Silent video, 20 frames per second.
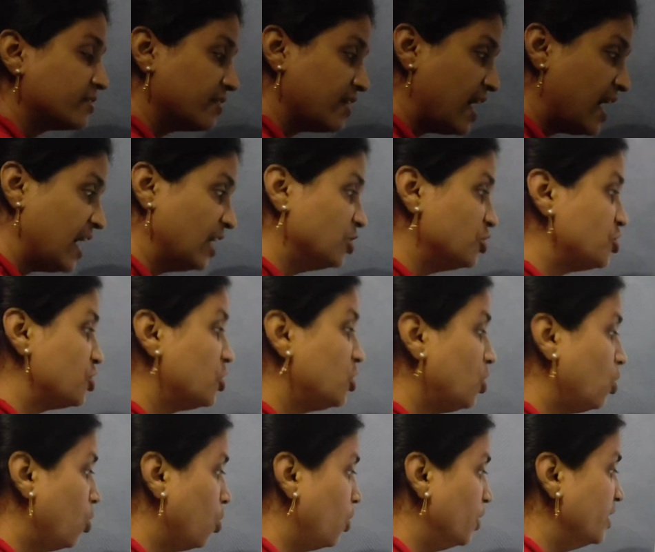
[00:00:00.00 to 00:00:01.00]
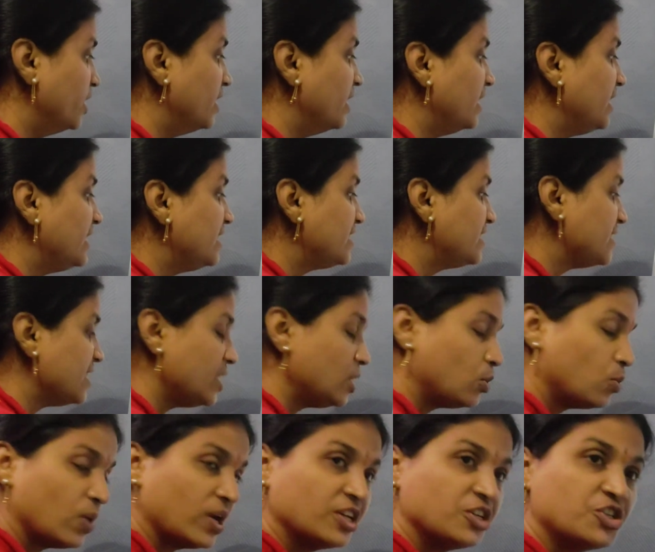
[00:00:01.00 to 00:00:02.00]
gradual, orderly,
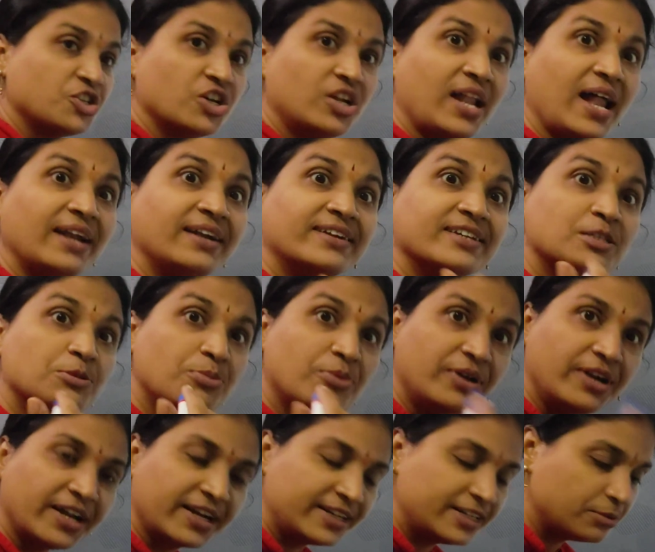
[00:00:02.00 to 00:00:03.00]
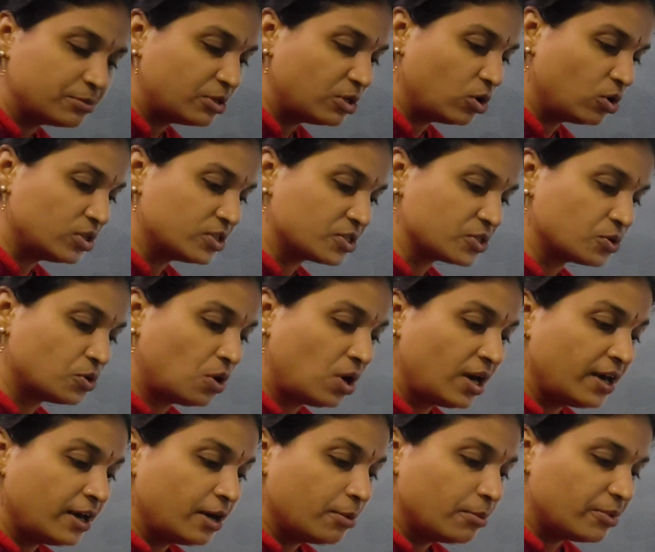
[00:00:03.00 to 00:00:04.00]
sequential, and it is predictable also.
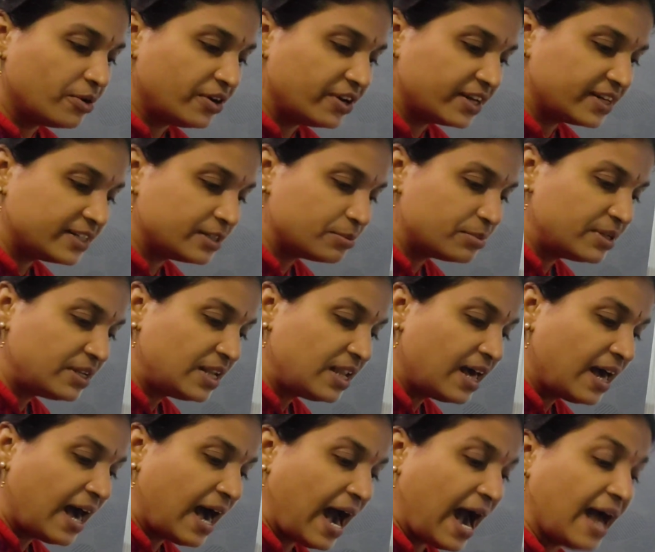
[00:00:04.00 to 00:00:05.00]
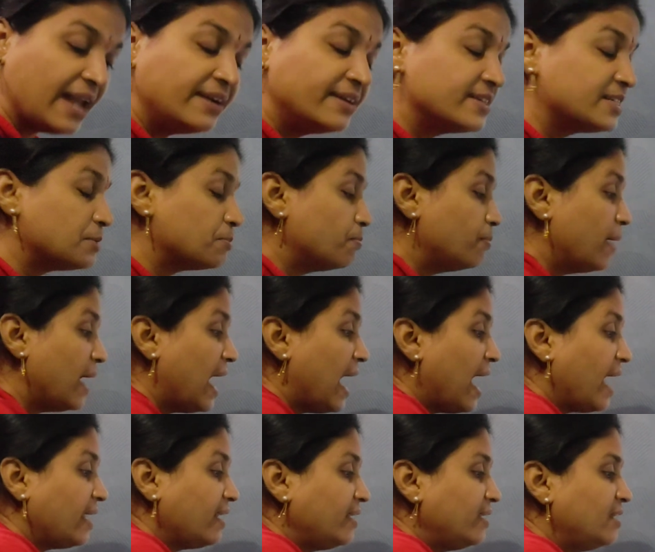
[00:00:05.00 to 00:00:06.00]
And it is
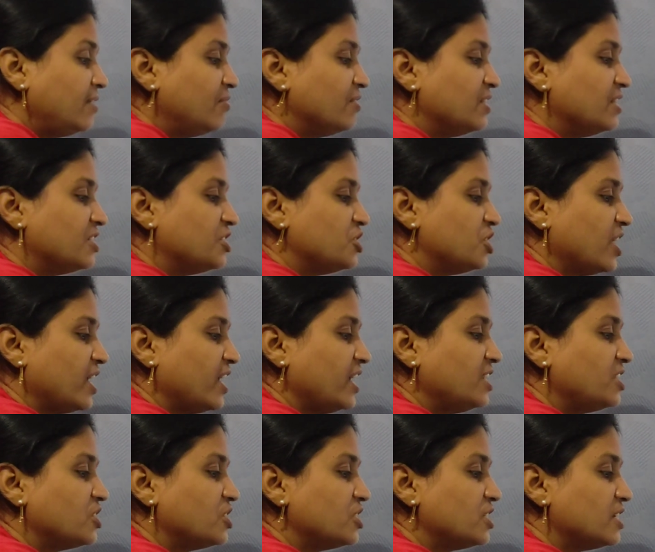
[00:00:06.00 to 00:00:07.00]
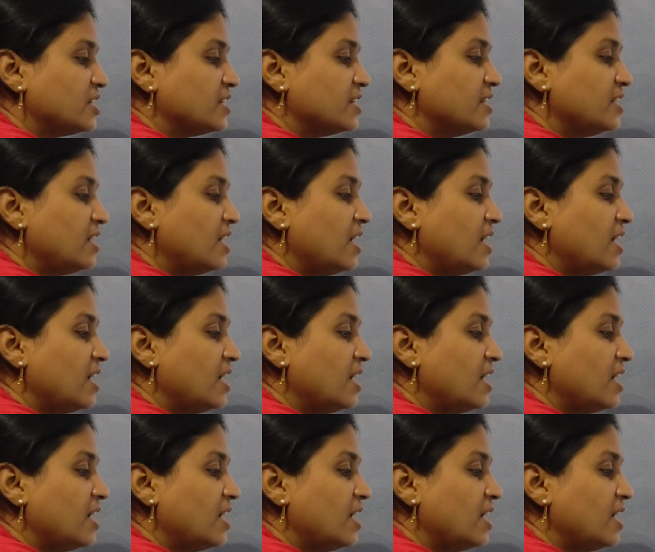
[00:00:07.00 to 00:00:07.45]
parallel with the changes in